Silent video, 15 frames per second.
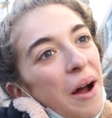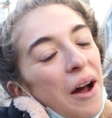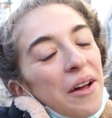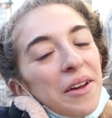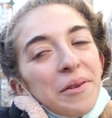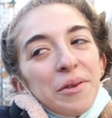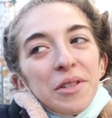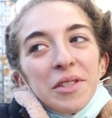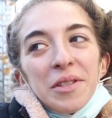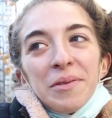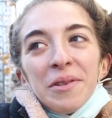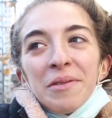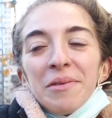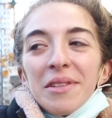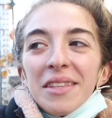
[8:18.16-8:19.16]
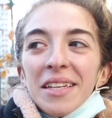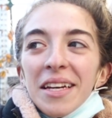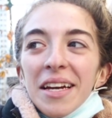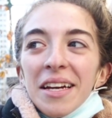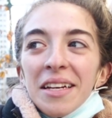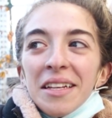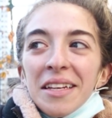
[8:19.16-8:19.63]
Probably, what's the one with the
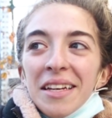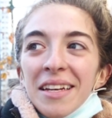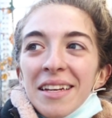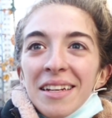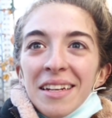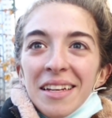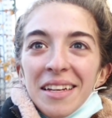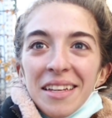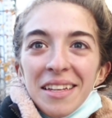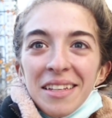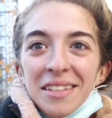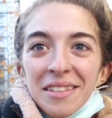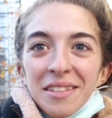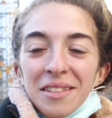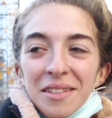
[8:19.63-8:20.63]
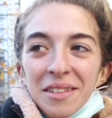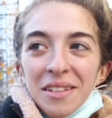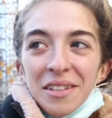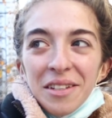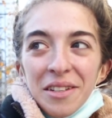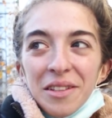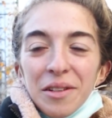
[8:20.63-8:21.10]
alien, like he's,
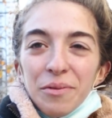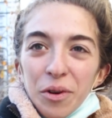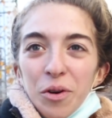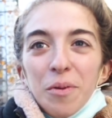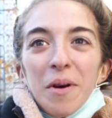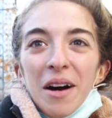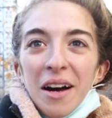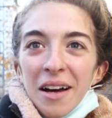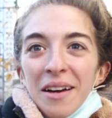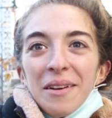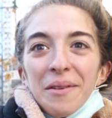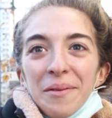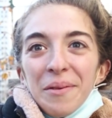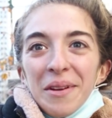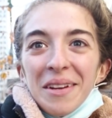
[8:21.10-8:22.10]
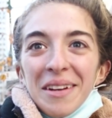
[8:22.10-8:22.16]
or the robot?